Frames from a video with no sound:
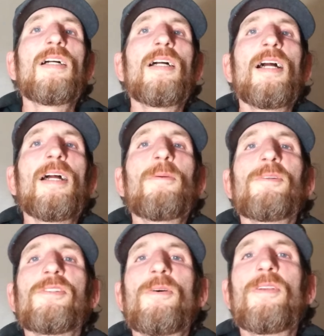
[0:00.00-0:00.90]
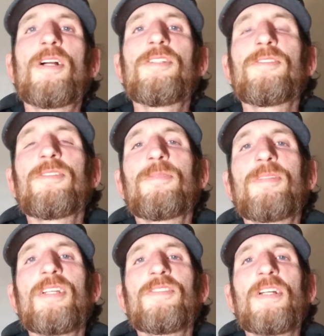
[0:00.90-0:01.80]
Hey, what's going on YouTube?
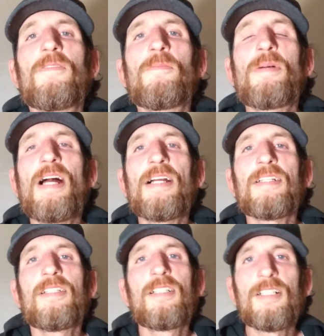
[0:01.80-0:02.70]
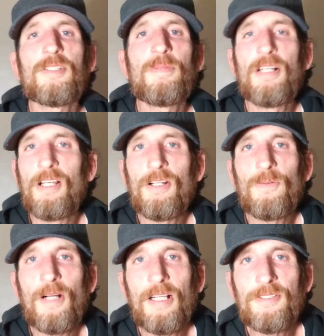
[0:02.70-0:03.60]
Thanks for coming back. It's been a long
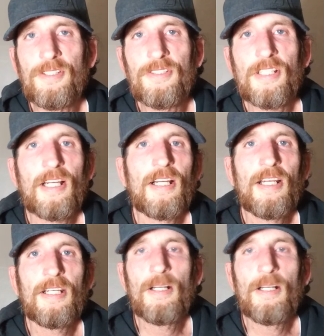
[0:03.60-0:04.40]
while since I